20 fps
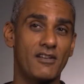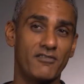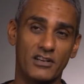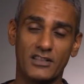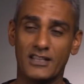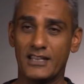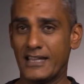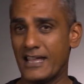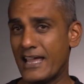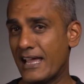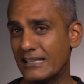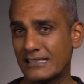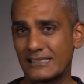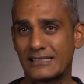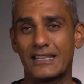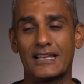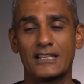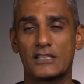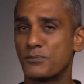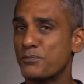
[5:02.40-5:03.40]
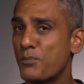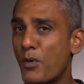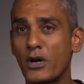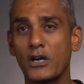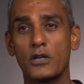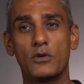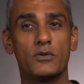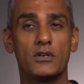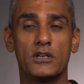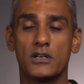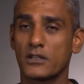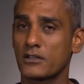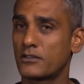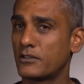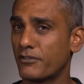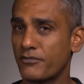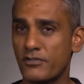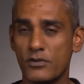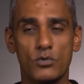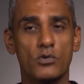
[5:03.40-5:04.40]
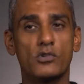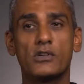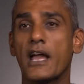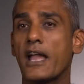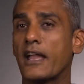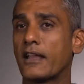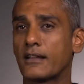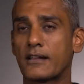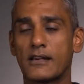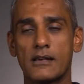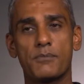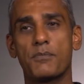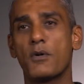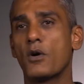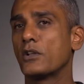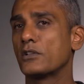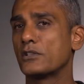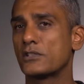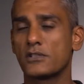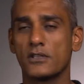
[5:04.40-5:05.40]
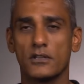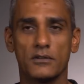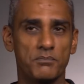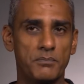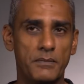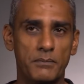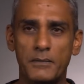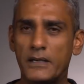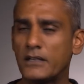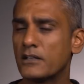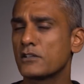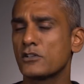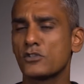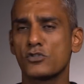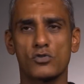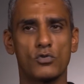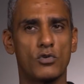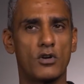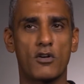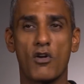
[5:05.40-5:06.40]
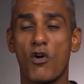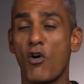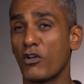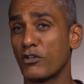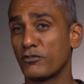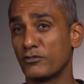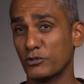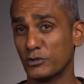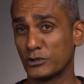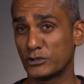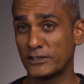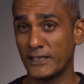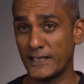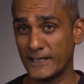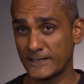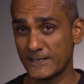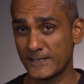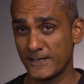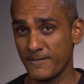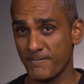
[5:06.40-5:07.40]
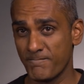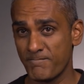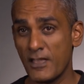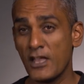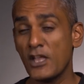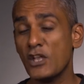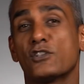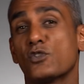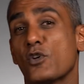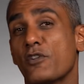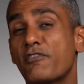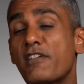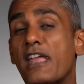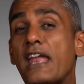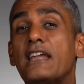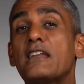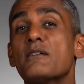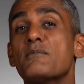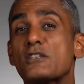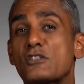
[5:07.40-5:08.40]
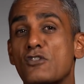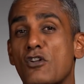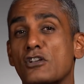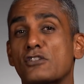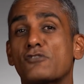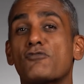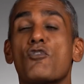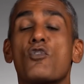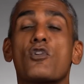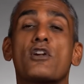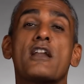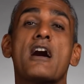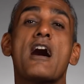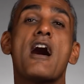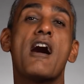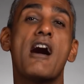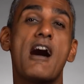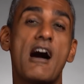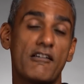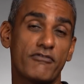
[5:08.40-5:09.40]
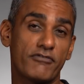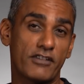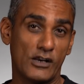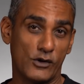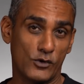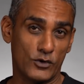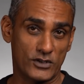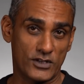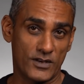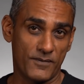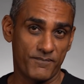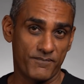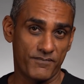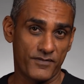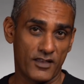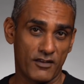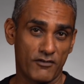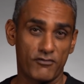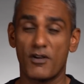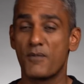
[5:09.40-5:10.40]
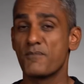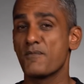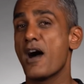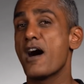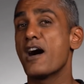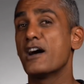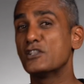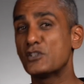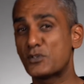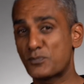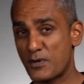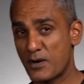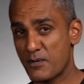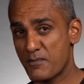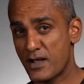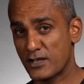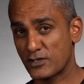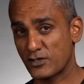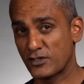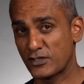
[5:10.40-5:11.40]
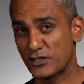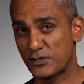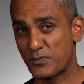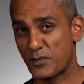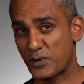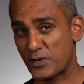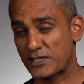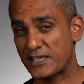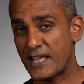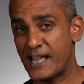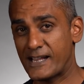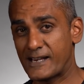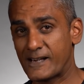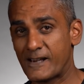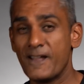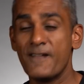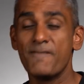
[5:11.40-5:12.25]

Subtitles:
everything else. That's bodywork, the fuel tank, clip-ons, the meter console and all of those things. So if KTM has lost 4.5 kilos from unsprung mass on this motorcycle,